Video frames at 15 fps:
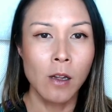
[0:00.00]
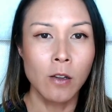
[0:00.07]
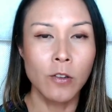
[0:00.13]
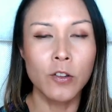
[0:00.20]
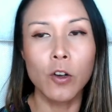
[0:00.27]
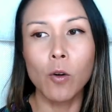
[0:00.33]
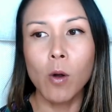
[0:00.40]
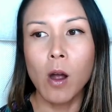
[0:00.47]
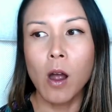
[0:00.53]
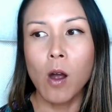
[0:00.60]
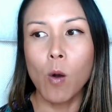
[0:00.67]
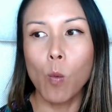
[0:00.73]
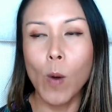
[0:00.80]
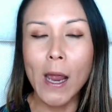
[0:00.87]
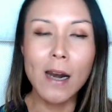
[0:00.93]
So,
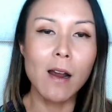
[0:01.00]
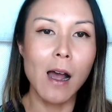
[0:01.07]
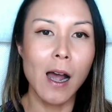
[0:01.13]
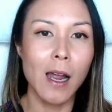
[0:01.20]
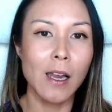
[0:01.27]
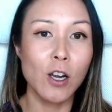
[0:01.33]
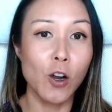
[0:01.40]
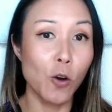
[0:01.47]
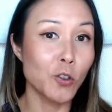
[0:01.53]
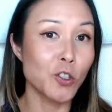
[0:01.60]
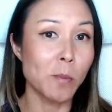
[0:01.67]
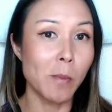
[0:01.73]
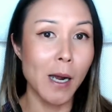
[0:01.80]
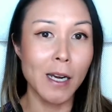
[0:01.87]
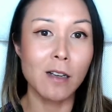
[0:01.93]
when I
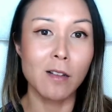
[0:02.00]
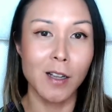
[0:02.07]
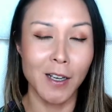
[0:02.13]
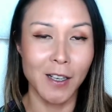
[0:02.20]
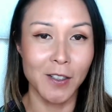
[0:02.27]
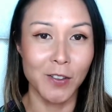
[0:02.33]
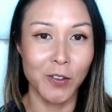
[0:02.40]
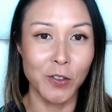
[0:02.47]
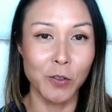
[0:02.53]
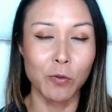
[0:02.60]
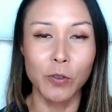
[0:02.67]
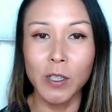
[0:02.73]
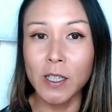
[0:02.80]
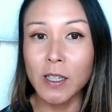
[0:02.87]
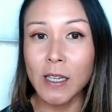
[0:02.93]
coach my clients to
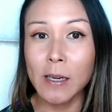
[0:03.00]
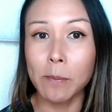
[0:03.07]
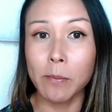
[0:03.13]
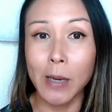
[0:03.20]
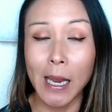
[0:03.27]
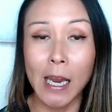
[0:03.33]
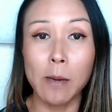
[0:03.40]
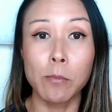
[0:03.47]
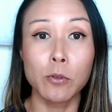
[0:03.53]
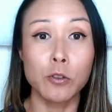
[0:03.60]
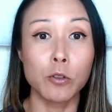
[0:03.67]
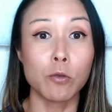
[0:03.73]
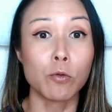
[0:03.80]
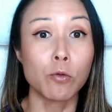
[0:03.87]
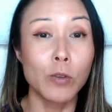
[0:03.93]
really be able
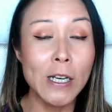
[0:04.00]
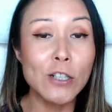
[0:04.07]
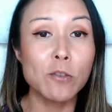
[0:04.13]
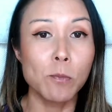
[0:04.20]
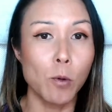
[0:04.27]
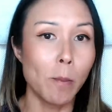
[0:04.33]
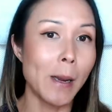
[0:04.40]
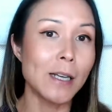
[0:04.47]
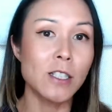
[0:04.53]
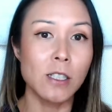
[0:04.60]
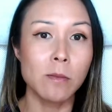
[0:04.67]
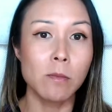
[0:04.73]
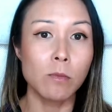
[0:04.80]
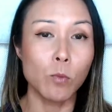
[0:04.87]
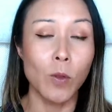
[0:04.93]
to reach
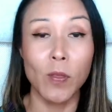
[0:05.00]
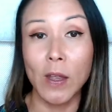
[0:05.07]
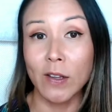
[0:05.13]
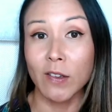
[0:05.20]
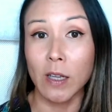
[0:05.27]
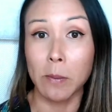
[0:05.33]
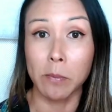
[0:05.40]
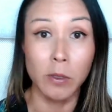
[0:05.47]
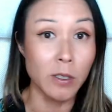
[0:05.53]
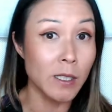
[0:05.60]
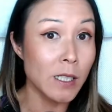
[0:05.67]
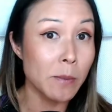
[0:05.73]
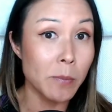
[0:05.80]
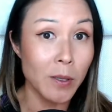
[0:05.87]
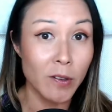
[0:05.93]
momentum with things like
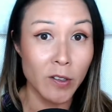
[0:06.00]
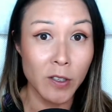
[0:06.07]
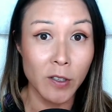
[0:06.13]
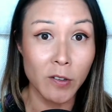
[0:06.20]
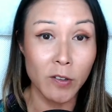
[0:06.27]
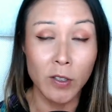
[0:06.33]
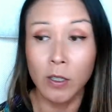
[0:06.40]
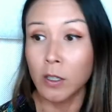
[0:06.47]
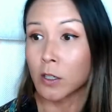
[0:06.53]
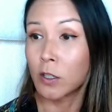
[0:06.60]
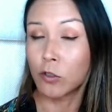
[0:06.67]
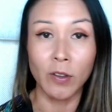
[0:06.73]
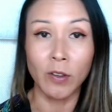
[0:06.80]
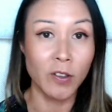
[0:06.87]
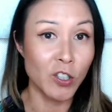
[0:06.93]
building a business,
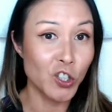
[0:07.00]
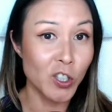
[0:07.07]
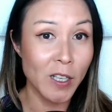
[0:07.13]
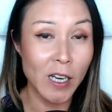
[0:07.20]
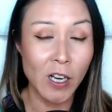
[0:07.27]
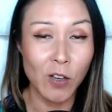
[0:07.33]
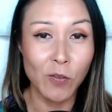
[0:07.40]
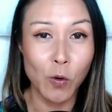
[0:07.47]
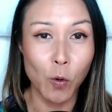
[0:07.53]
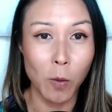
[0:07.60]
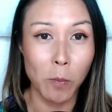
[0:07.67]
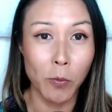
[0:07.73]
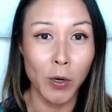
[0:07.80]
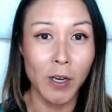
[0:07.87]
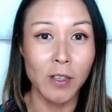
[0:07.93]
transitioning out of
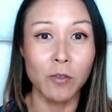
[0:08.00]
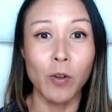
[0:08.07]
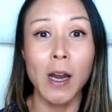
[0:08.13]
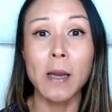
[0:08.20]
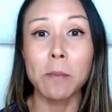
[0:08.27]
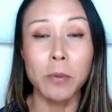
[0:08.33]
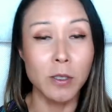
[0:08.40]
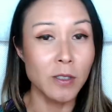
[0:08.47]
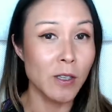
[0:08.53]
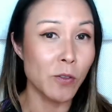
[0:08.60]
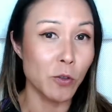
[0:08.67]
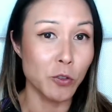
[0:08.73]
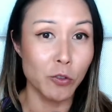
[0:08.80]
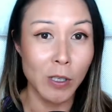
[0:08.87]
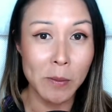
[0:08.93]
corporate, right, building
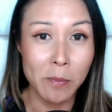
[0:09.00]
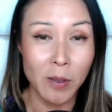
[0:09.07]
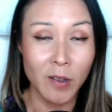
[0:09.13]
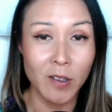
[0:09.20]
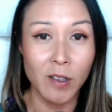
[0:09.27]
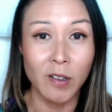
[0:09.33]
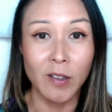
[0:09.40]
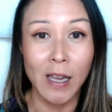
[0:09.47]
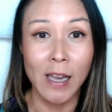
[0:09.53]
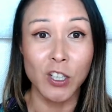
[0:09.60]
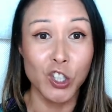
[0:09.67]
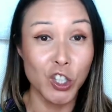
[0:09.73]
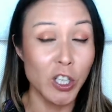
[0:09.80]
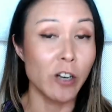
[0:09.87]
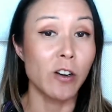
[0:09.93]
their dream business, and
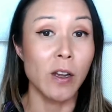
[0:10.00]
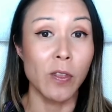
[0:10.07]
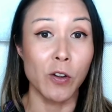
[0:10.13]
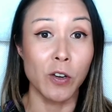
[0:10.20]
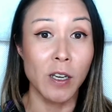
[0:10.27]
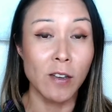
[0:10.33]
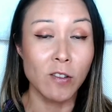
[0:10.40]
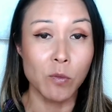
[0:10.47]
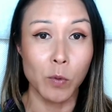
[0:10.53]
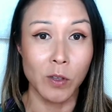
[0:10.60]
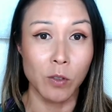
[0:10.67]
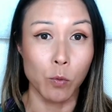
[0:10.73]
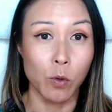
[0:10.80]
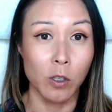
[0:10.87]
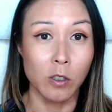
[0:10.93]
sharing their gifts with
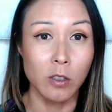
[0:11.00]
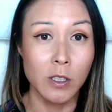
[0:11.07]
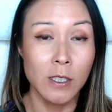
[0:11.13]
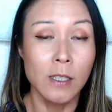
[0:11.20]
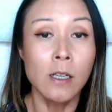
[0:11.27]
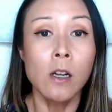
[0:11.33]
the world,